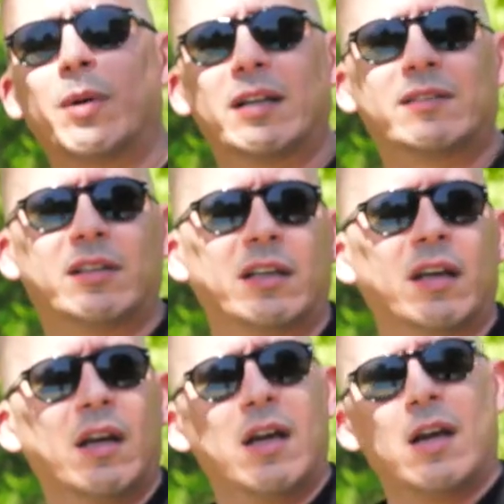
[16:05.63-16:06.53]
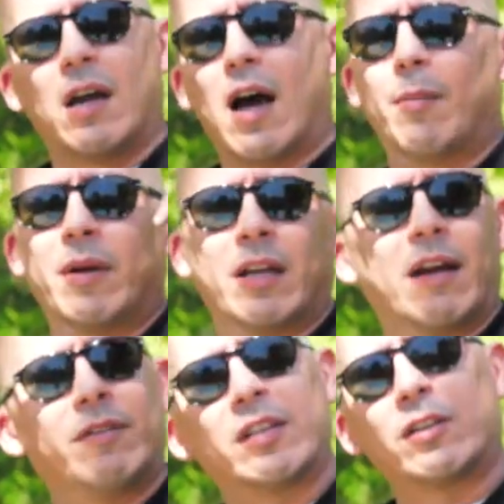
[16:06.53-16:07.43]
the humidity I
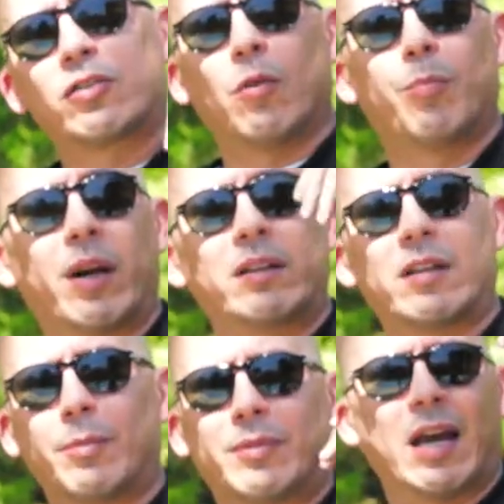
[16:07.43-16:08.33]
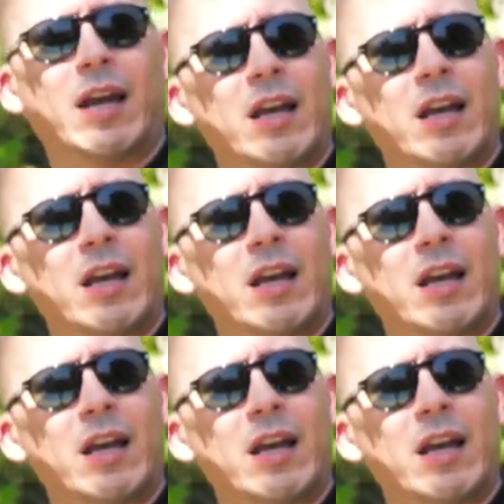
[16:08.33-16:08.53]
mean, everything's so bricked up